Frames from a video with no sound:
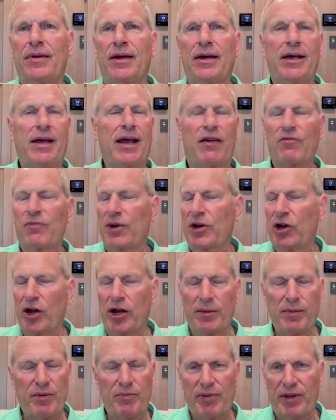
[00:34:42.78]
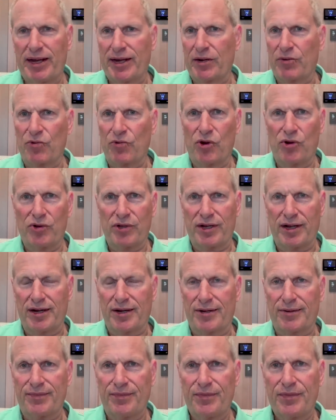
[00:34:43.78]
government ought to be playing a role
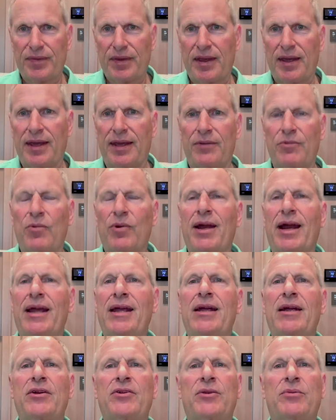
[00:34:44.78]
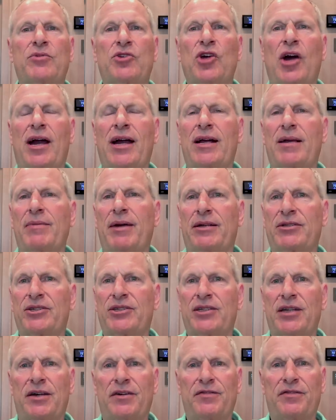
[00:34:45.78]
here. And when I hear them talk about
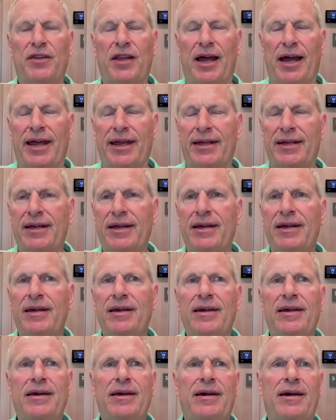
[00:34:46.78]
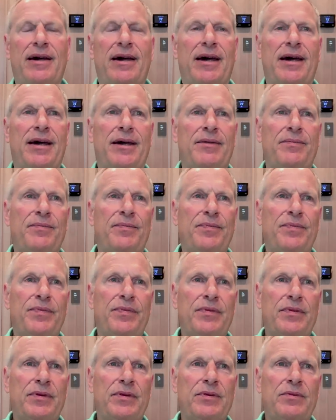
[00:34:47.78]
stuff like, uh,
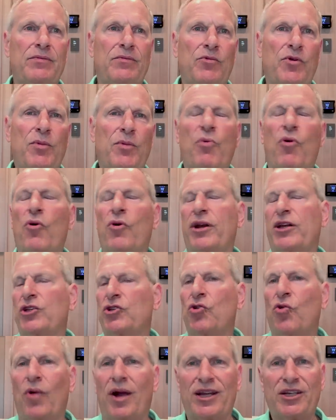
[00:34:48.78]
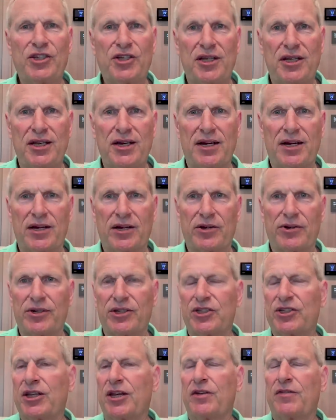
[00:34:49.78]
reporting twice a year
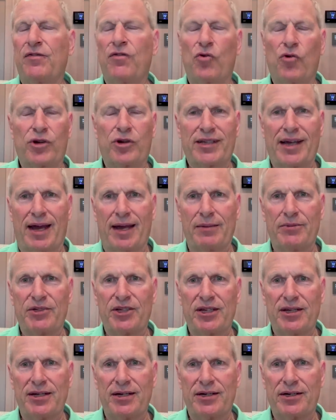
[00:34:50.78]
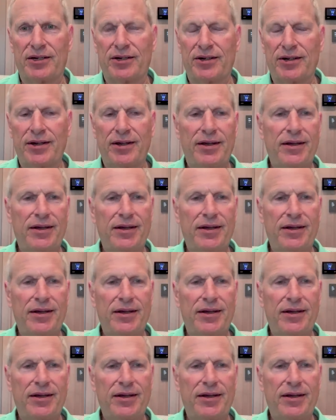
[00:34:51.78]
instead of four times a year